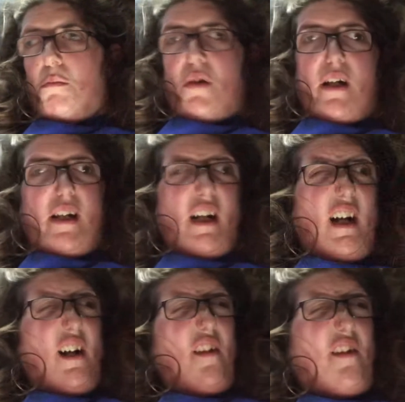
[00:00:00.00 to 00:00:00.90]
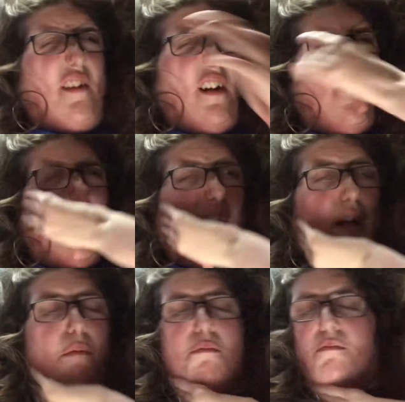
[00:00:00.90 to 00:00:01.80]
morning guys so
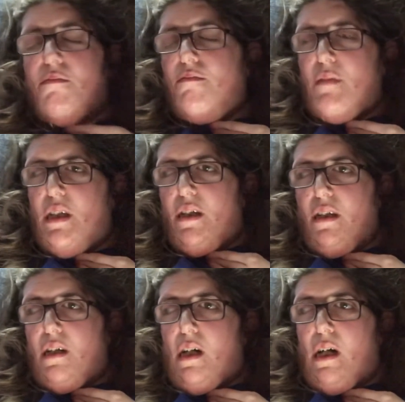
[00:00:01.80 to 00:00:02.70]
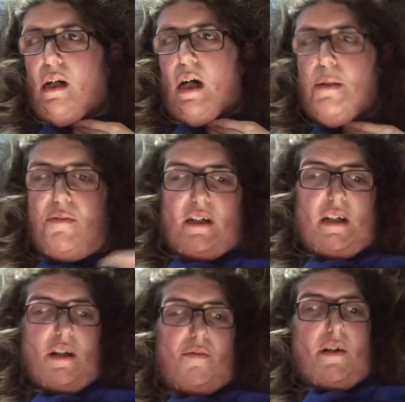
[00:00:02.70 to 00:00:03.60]
um I'm
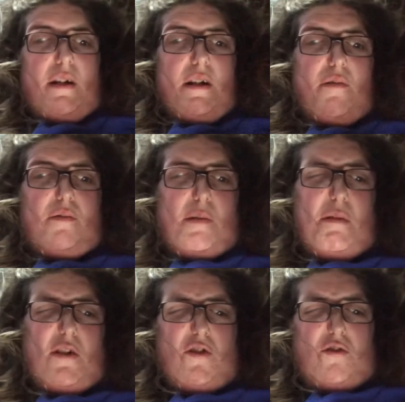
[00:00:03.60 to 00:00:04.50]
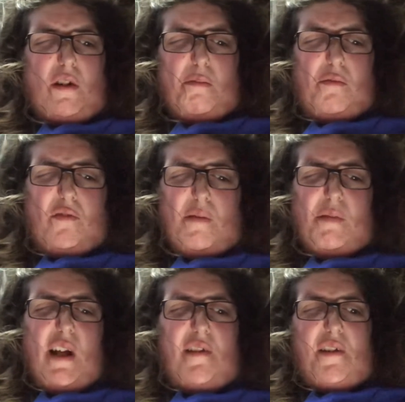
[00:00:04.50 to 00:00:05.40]
recovering from the trip from
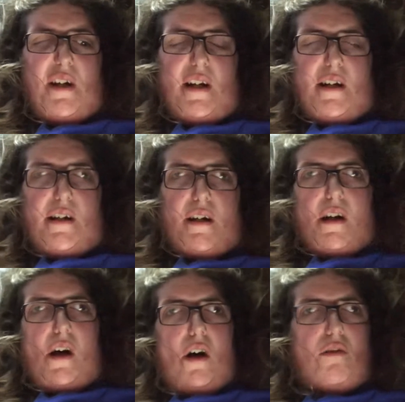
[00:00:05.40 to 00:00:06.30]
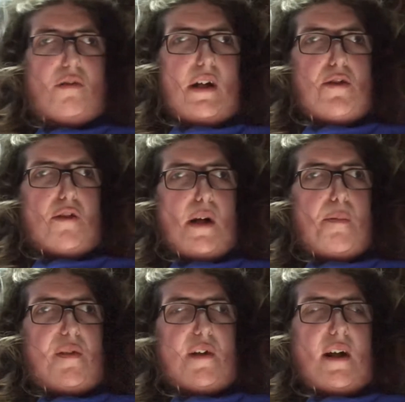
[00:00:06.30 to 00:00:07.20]
last night all three
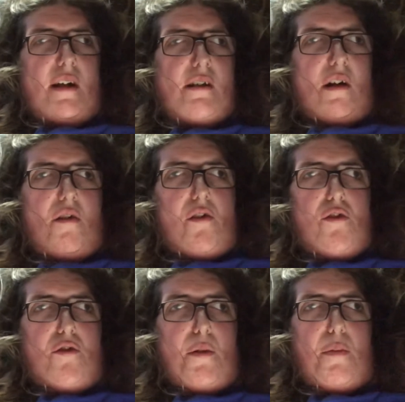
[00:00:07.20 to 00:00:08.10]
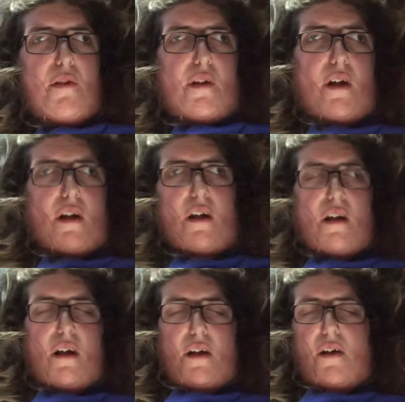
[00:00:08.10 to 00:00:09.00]
trips and concert trips
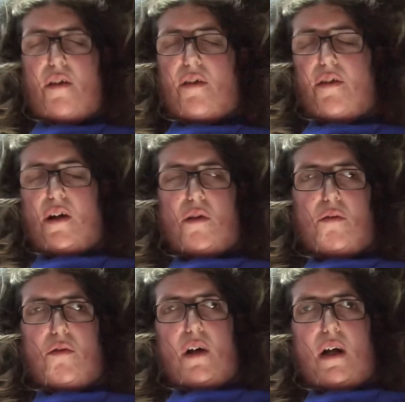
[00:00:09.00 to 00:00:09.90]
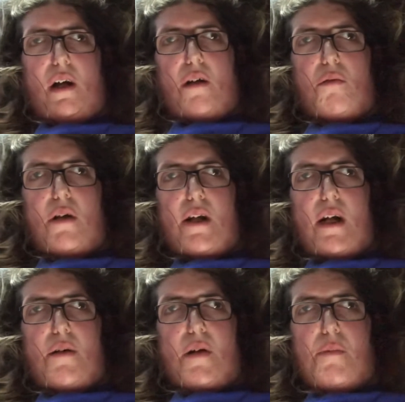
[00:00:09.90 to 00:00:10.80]
so uh, right
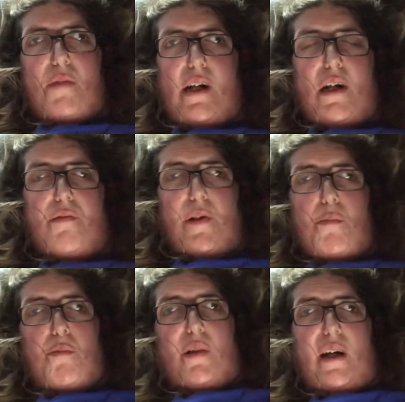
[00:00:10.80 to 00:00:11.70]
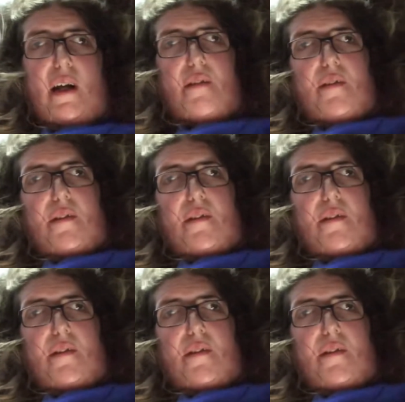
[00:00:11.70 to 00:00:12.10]
now I'm recovering but